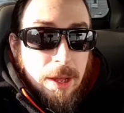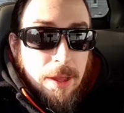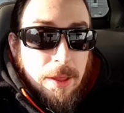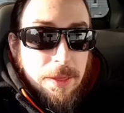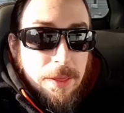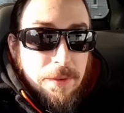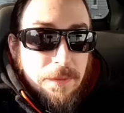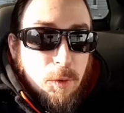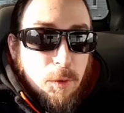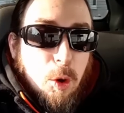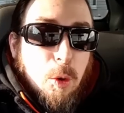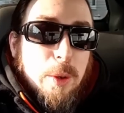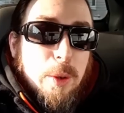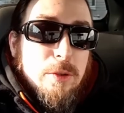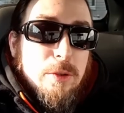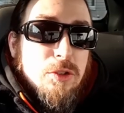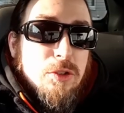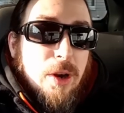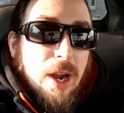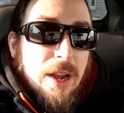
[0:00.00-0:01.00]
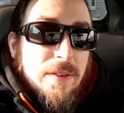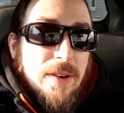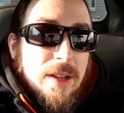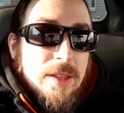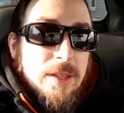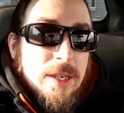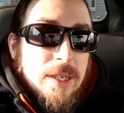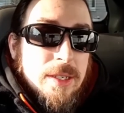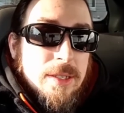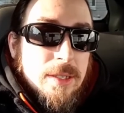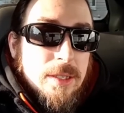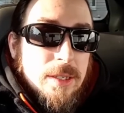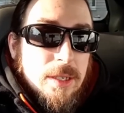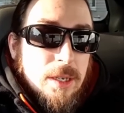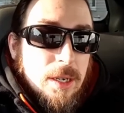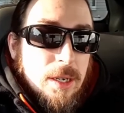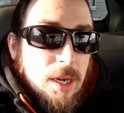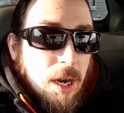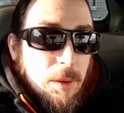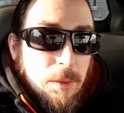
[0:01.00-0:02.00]
The 4-wheel drive on this,
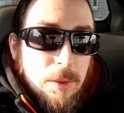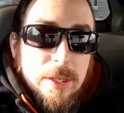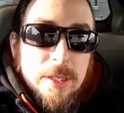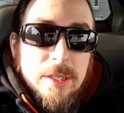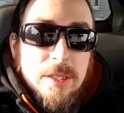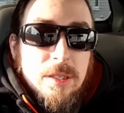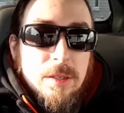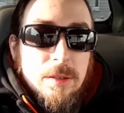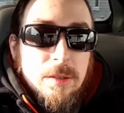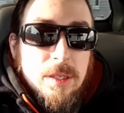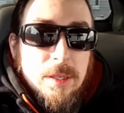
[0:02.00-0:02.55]
we'll insert